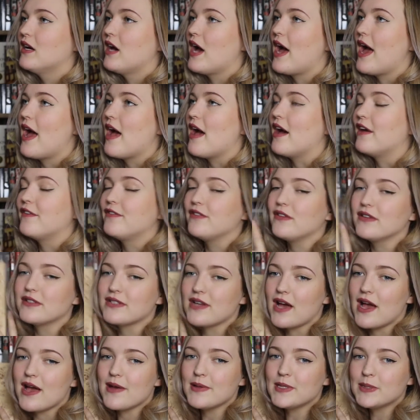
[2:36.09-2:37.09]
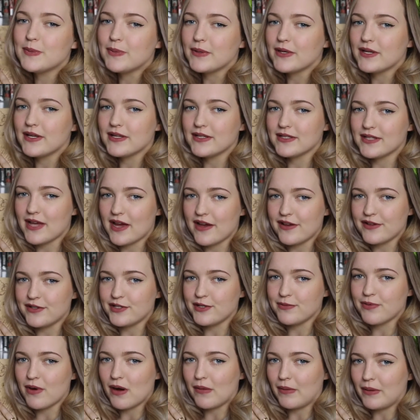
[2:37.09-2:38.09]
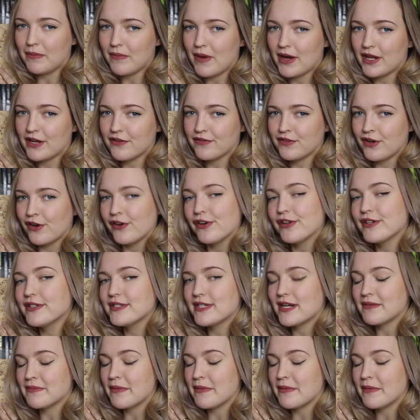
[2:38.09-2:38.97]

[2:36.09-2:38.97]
a handful of times because, as you probably might have noticed,